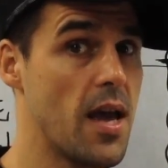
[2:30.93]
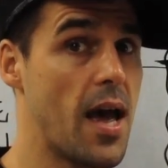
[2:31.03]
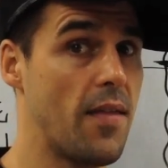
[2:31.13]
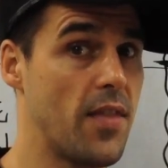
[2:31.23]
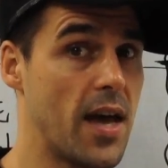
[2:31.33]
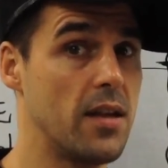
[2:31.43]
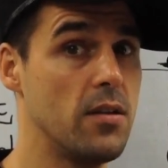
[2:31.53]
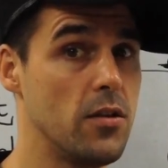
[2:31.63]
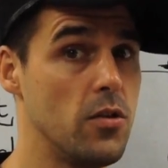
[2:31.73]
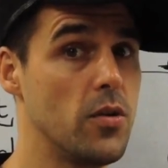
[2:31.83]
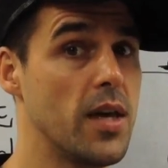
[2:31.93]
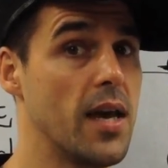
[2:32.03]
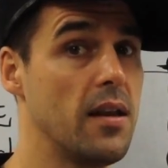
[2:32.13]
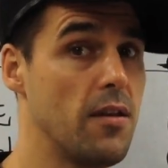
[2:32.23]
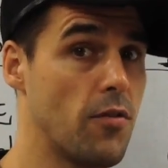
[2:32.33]
and then you
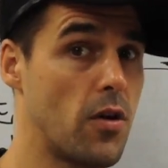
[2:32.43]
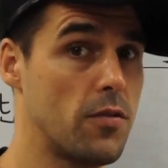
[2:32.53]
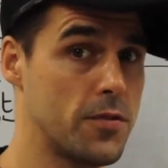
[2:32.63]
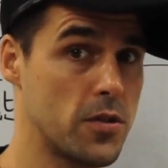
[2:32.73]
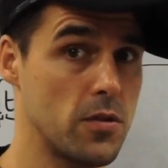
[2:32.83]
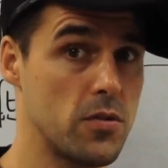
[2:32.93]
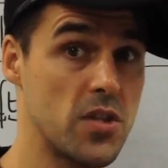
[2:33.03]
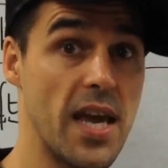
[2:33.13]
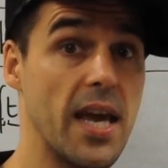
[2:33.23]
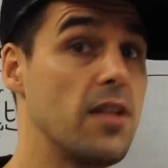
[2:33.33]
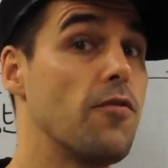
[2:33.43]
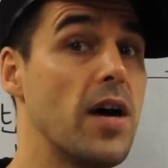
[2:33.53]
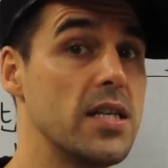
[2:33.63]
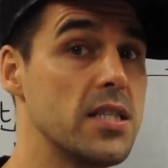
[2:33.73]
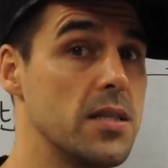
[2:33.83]
can evolve to saying it
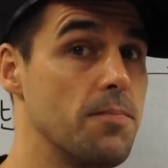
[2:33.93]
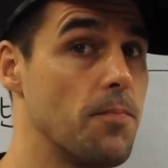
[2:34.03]
faster.